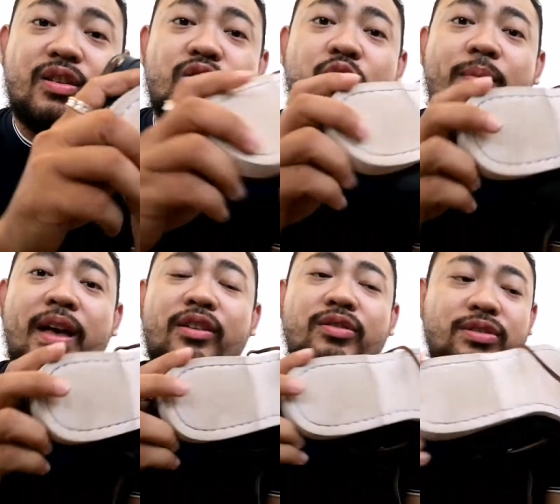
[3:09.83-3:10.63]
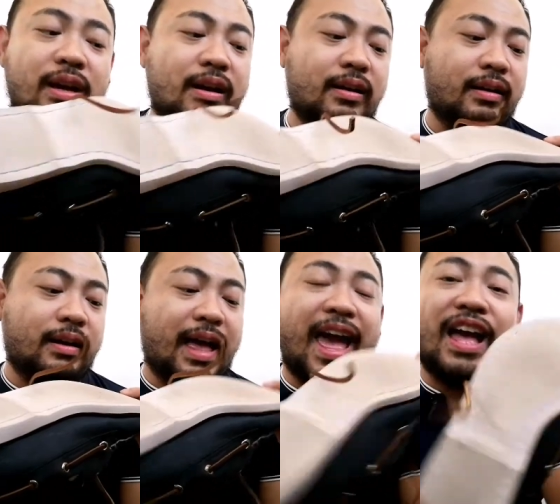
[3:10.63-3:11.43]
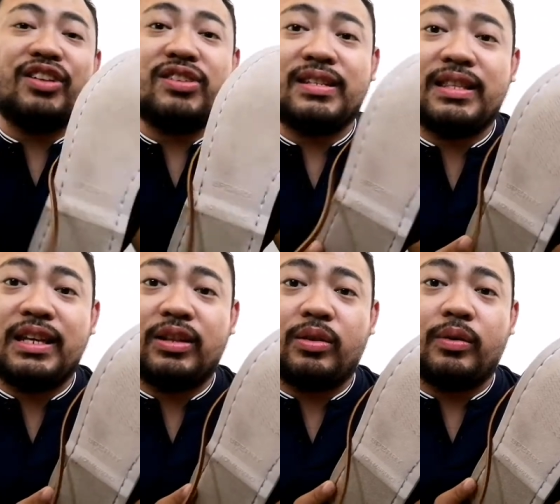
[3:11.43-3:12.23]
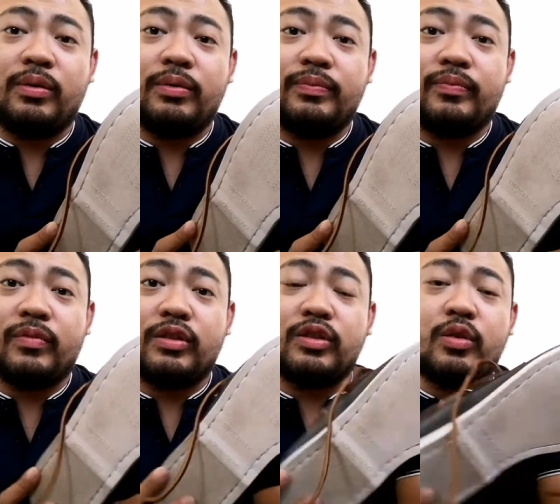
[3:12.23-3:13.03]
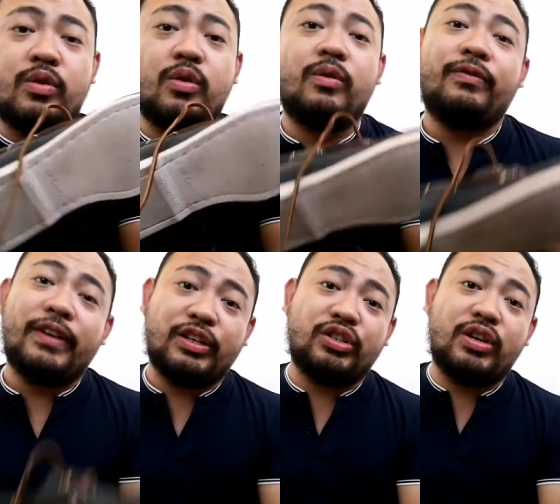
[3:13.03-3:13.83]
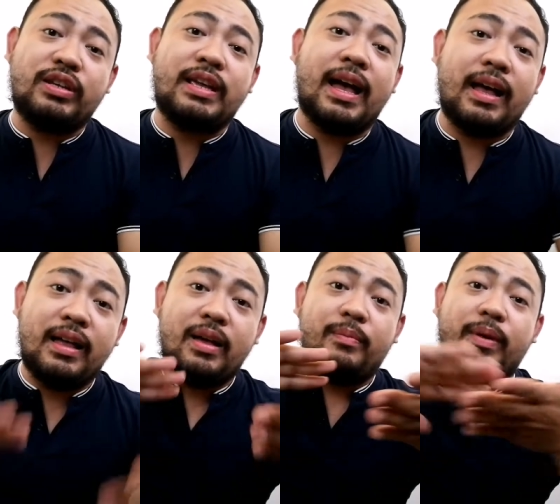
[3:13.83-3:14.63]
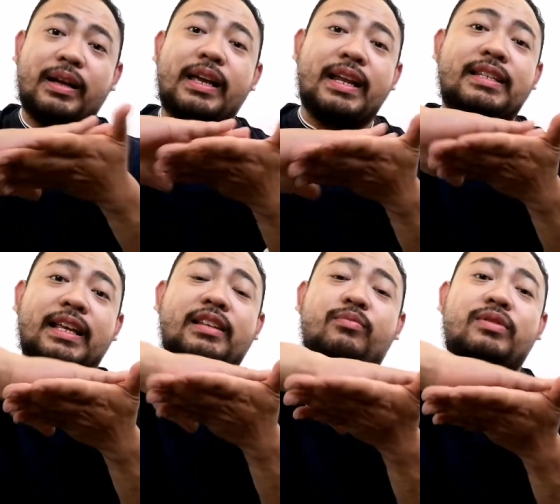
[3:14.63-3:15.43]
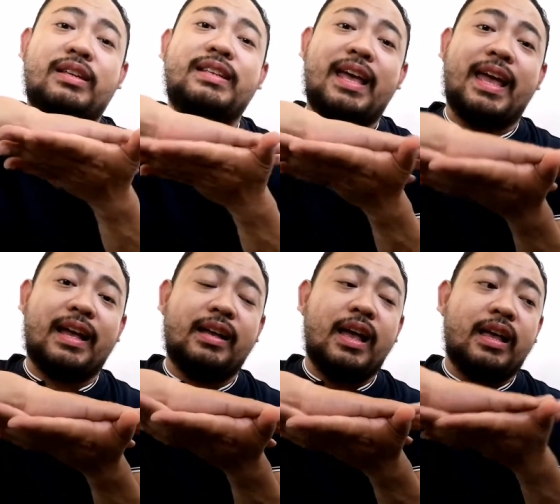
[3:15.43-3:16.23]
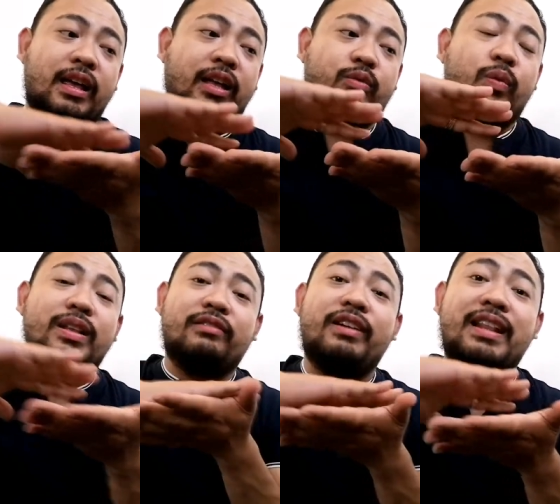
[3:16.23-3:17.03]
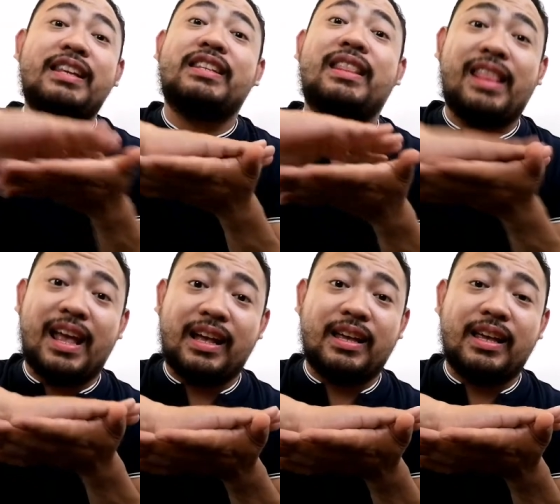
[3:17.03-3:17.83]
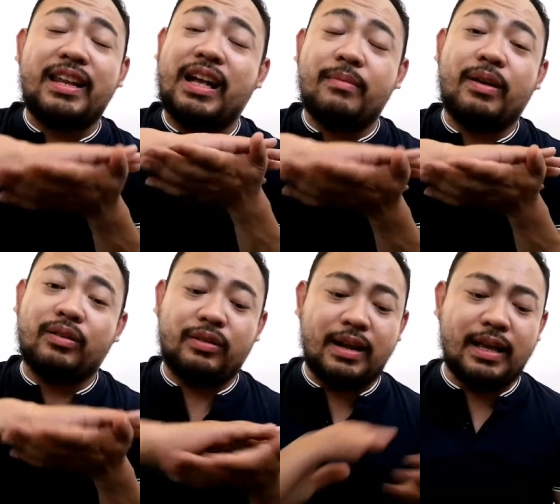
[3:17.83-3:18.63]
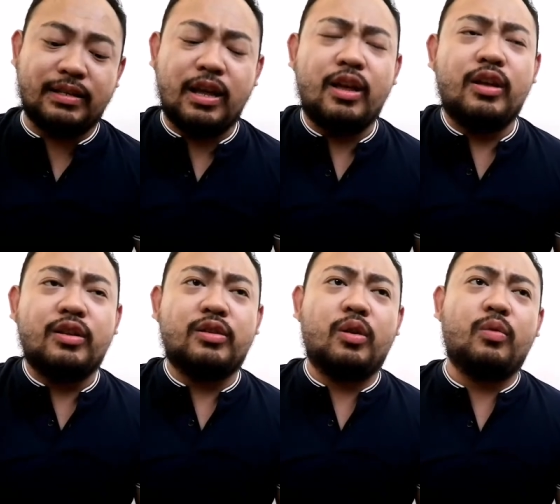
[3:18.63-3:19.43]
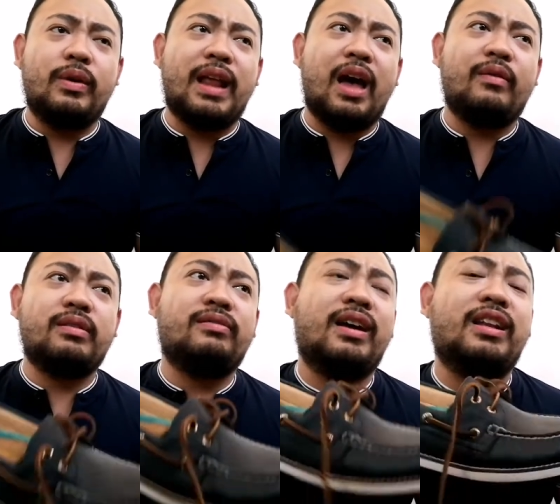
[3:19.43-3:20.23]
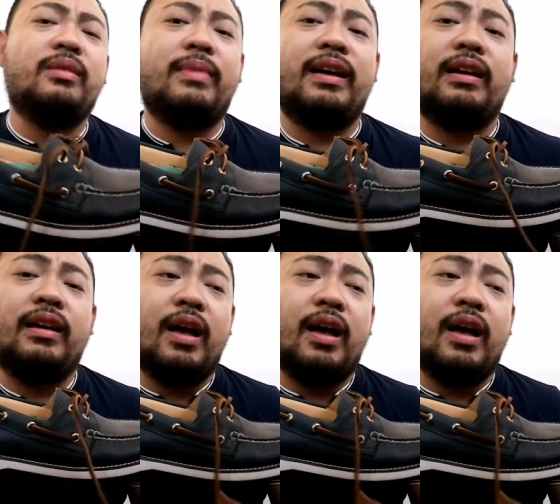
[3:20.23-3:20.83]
So, meron siyang edges dito. So, yung friction niya, pag kinaskas mo sa sahig, it will really stick. Hindi ka madudulas. So, when I was riding my